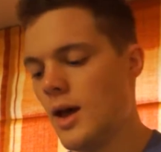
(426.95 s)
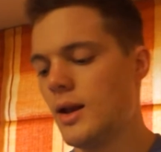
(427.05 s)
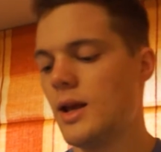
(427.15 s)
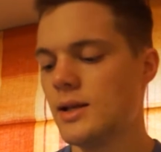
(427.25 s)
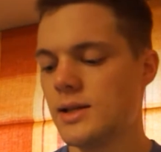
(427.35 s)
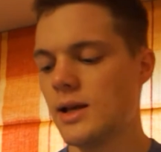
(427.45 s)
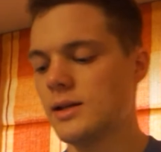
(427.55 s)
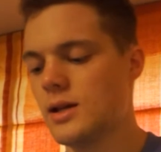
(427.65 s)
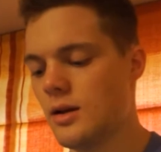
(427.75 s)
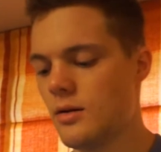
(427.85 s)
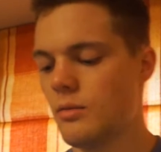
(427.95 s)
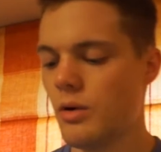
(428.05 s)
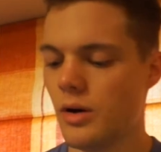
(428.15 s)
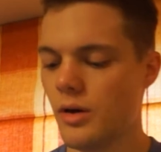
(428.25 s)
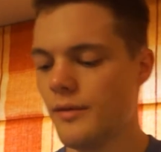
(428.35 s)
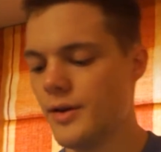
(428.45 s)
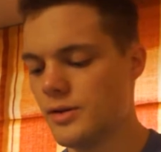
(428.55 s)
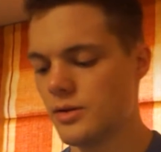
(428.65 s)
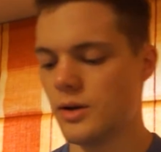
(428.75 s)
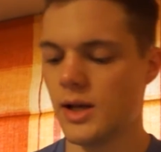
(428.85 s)
and he says, what are your
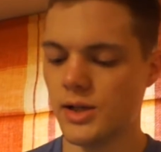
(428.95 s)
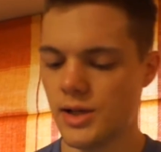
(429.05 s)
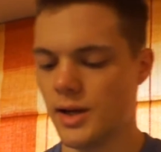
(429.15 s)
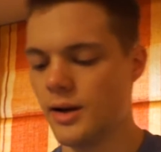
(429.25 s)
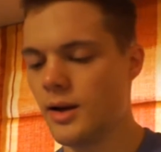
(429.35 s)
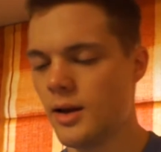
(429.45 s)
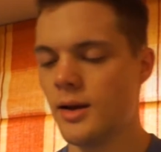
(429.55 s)
views on insulin?